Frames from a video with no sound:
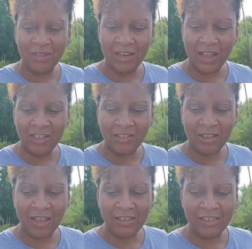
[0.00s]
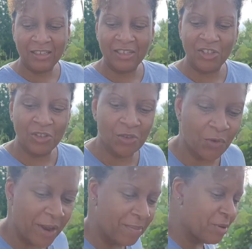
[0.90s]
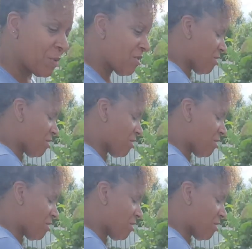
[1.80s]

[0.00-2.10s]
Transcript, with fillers: that I just accidentally scraped while